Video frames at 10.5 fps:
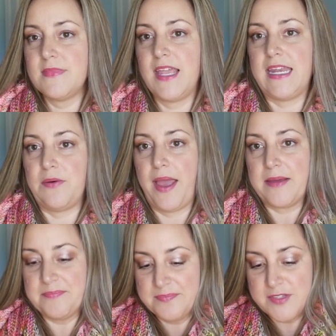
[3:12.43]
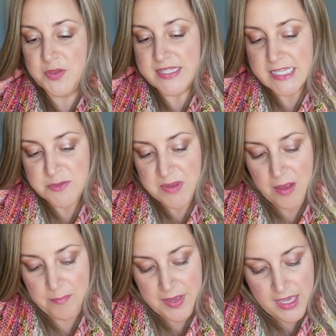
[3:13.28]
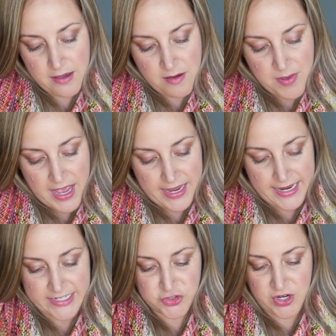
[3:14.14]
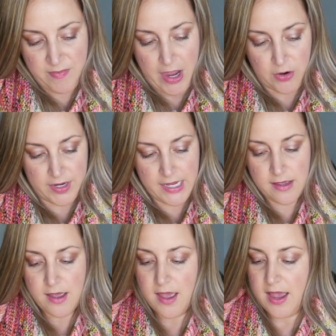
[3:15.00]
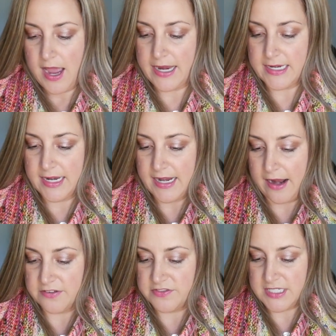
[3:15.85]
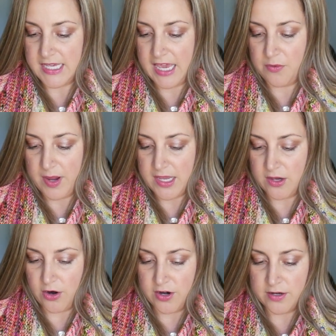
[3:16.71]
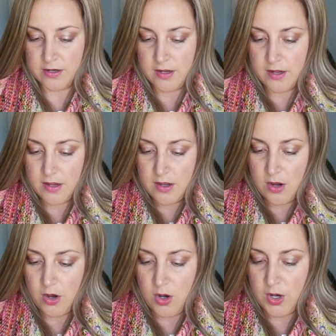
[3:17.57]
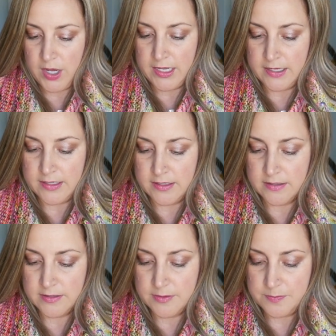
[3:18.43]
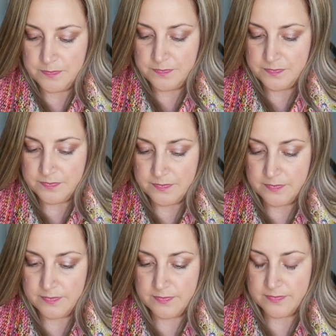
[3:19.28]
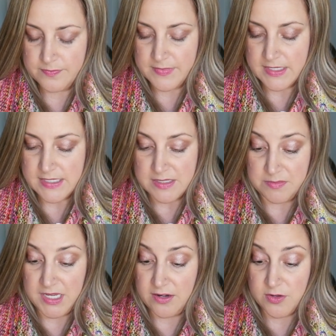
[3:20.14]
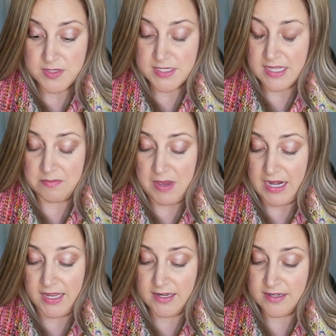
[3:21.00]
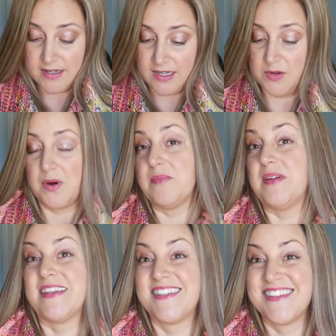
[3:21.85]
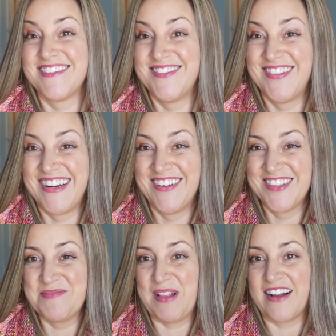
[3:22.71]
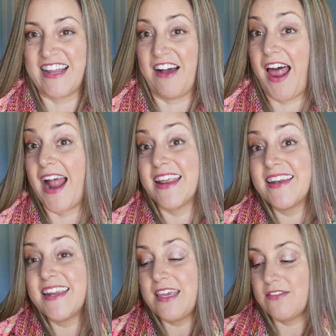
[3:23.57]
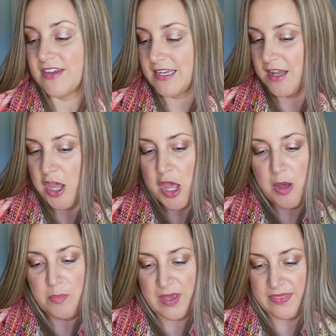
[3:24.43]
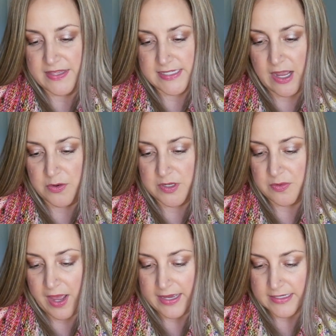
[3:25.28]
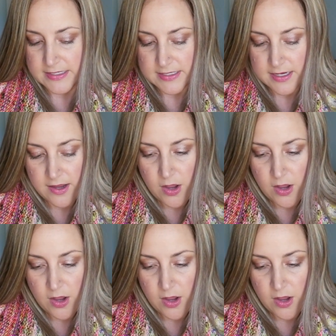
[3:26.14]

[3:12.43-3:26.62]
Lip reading: Anyway, so this is Plumpy by Andrea Mowry. I knit it out of DK weight yarn on some needles that made it enormous when it was blocked out. I didn't even pin this out, you guys.